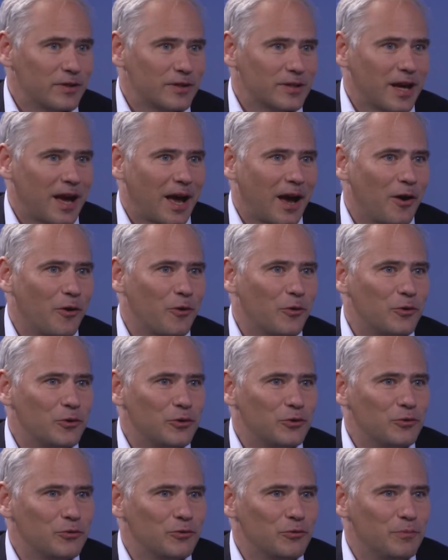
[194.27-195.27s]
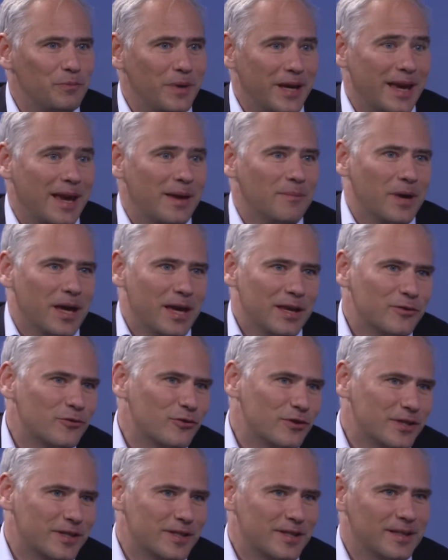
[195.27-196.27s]
and how you became
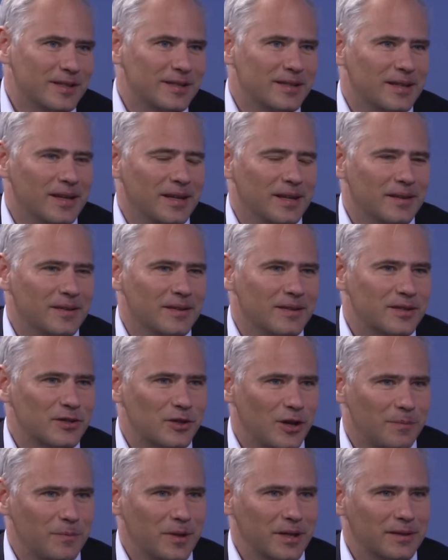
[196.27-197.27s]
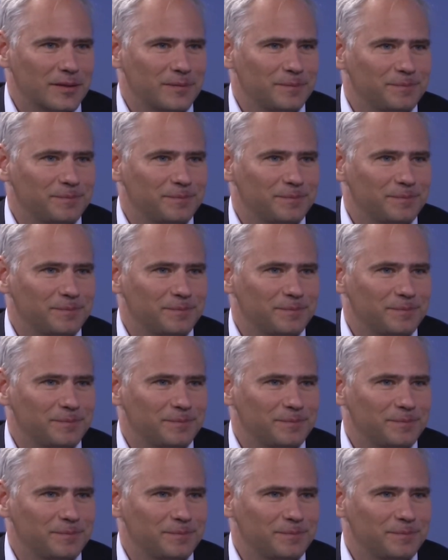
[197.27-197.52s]
interested in this topic?